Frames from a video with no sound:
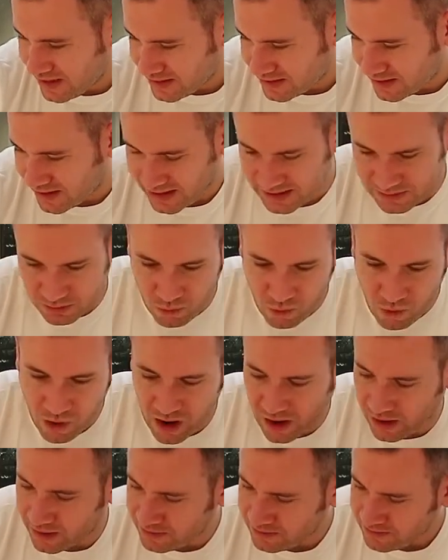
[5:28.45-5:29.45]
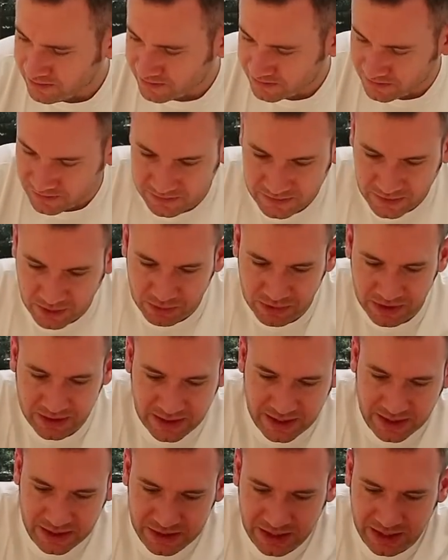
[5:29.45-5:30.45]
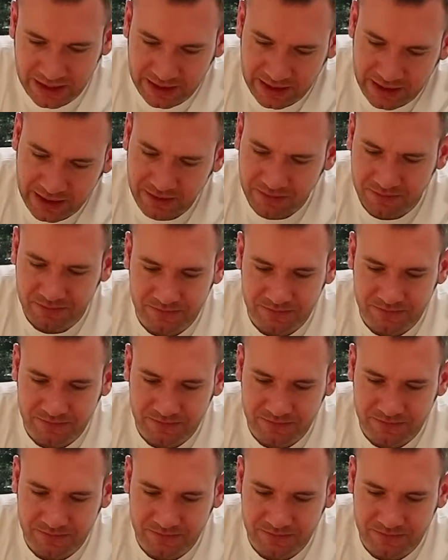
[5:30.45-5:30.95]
So that's one. I'll put it there gently.